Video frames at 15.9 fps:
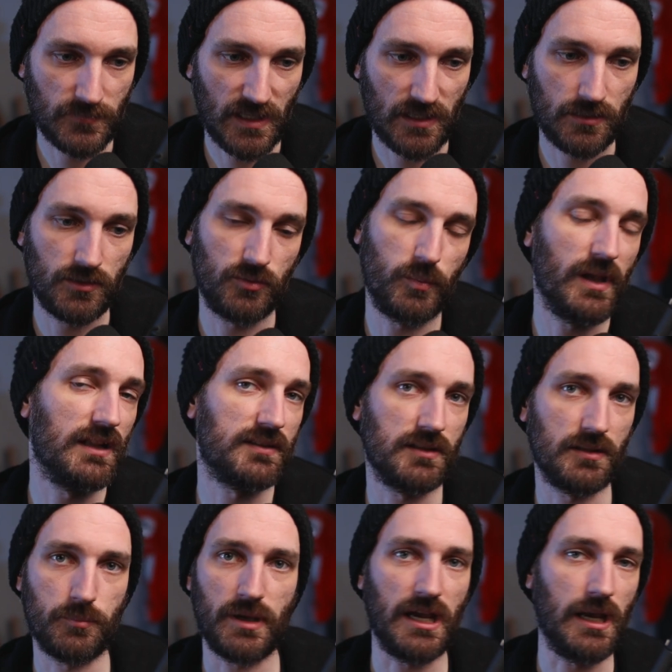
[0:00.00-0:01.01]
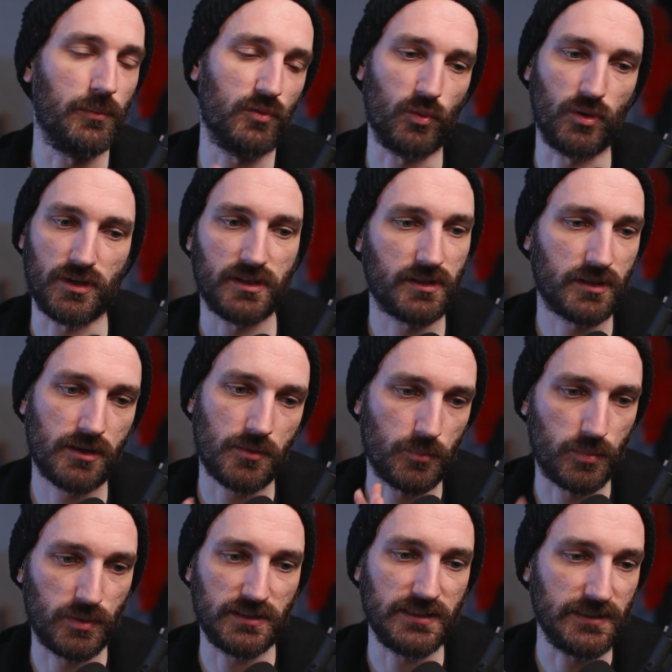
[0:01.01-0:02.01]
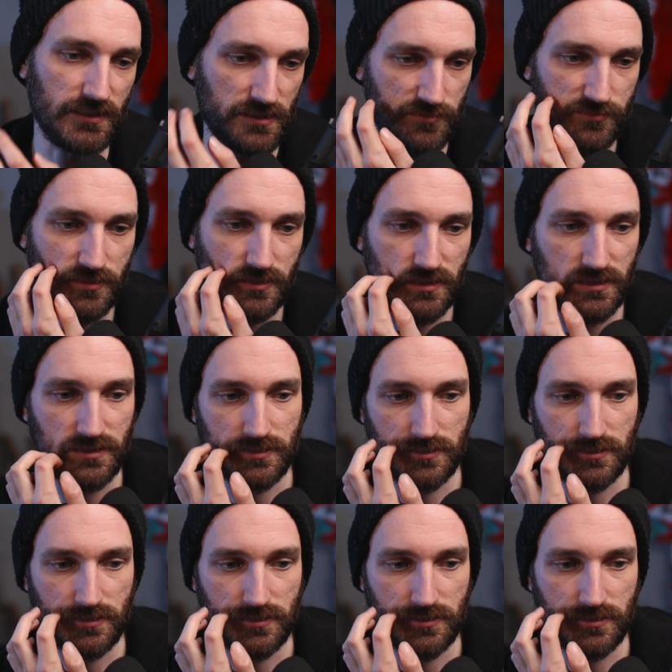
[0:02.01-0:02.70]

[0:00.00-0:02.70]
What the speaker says: Because belts and pipes work completely differently.